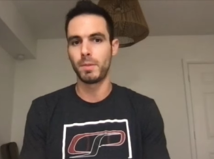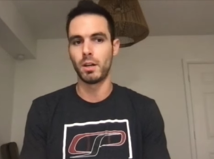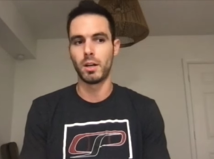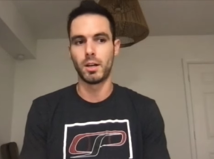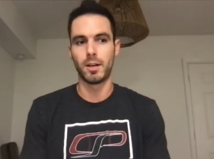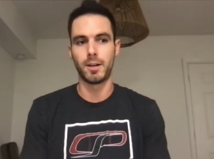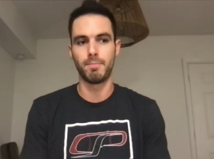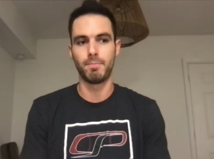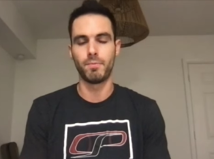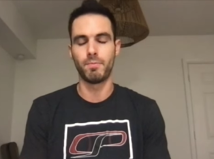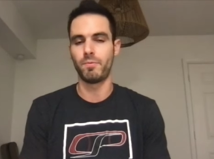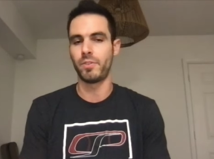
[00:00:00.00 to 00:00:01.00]
uh,
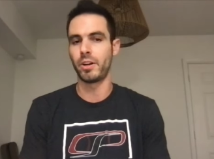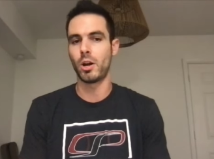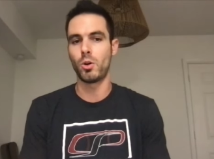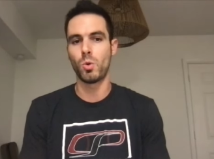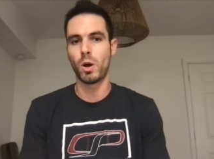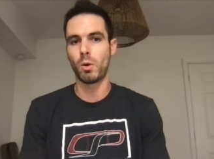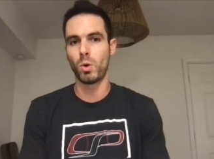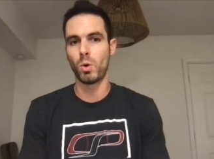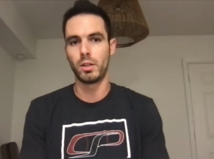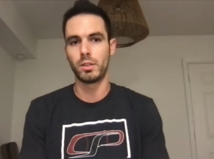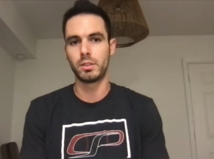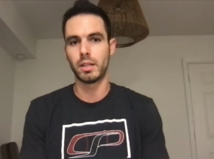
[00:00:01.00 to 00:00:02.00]
figure out who i
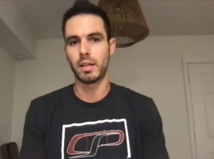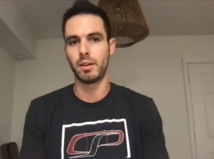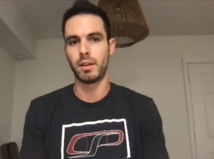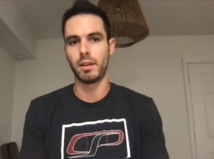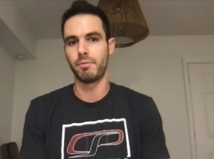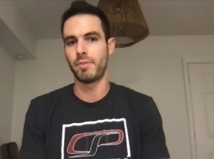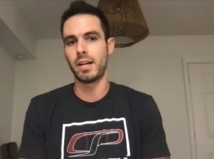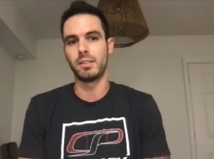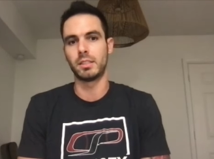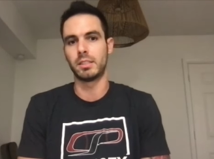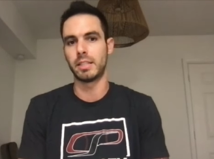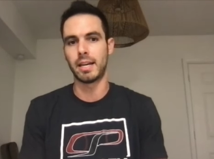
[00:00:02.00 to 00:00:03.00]
was and and find
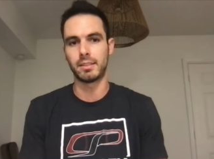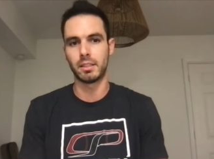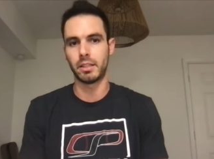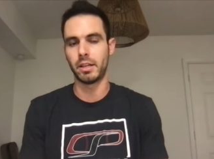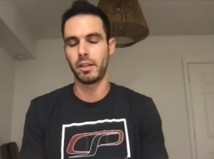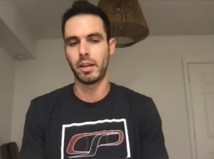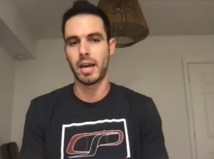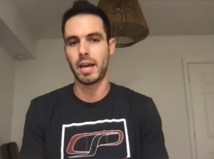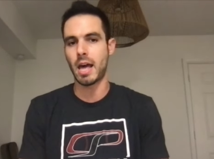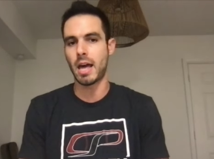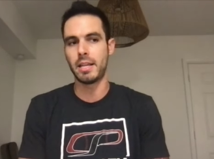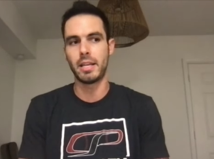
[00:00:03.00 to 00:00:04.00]
success at the end of the day
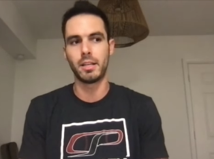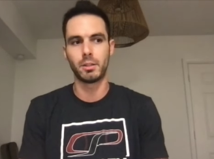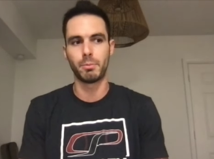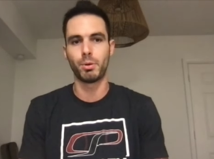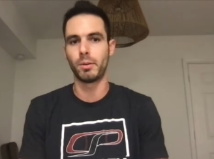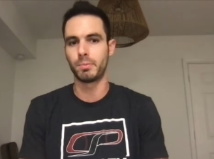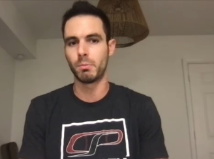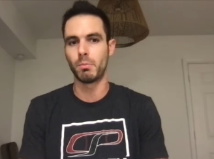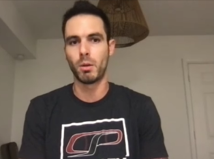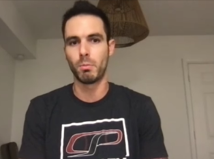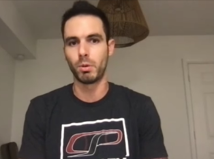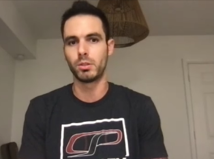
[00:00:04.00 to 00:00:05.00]
I, I, needed to put up some
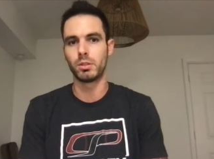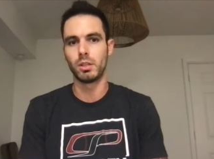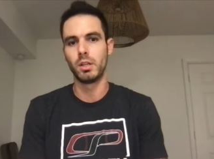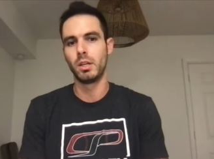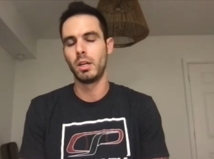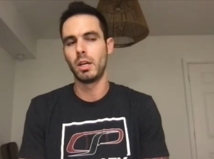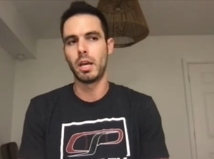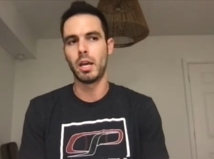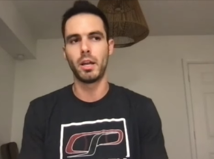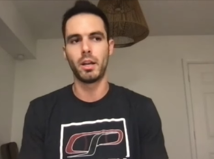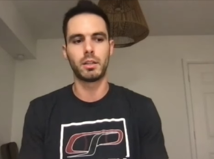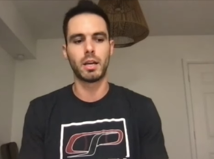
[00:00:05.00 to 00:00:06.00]
numbers
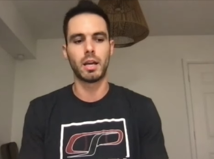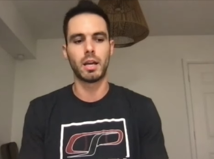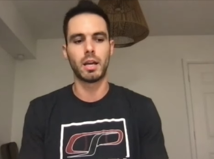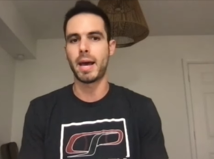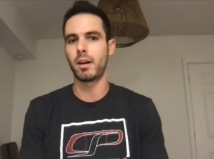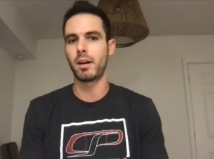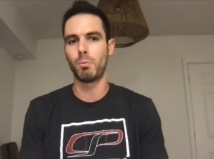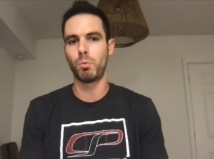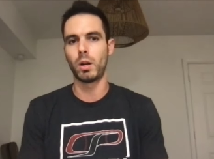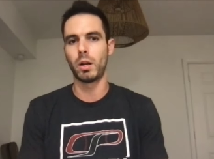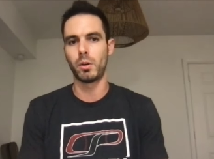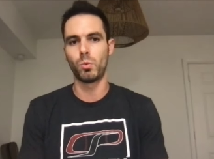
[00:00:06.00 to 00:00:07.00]
and kind of back up
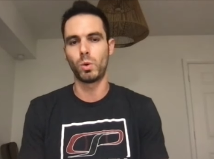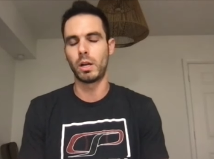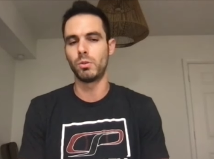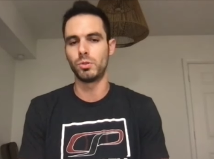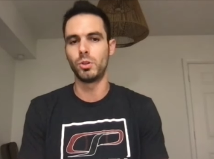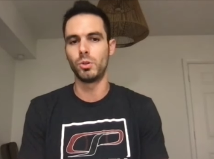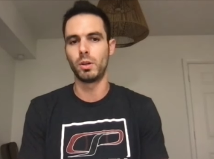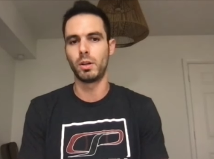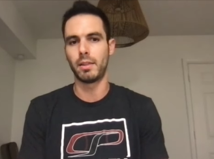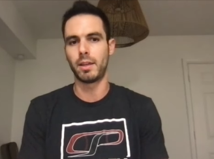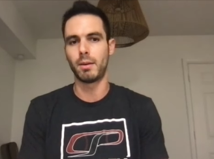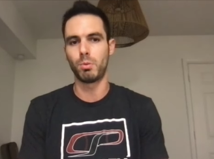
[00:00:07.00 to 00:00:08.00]
what i what i was doing
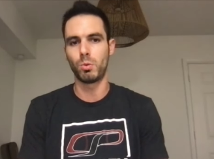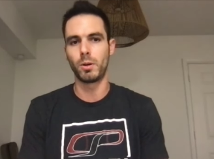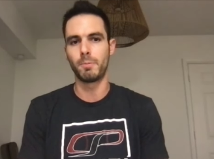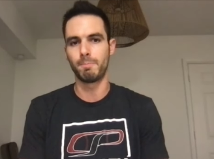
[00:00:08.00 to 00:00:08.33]
at that point